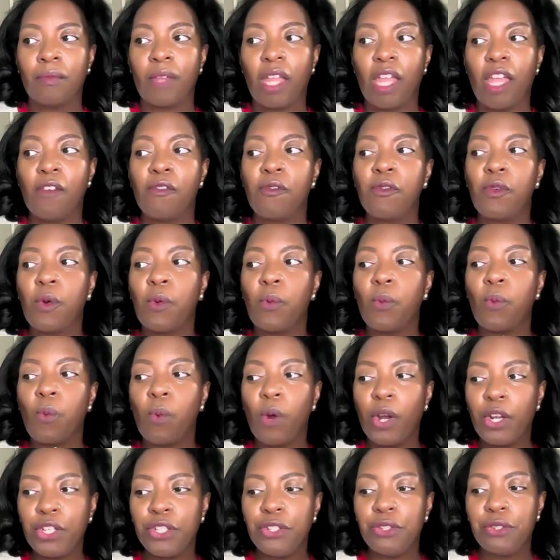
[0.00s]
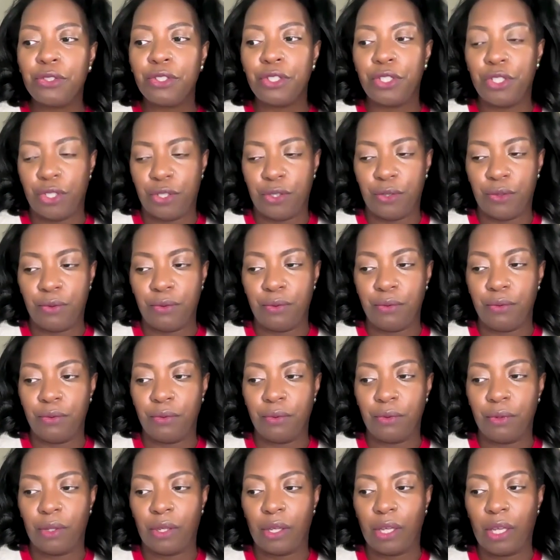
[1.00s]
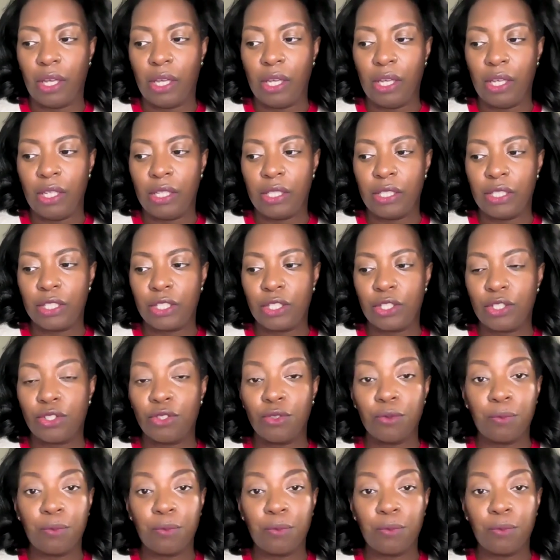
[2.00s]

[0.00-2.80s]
if what you do is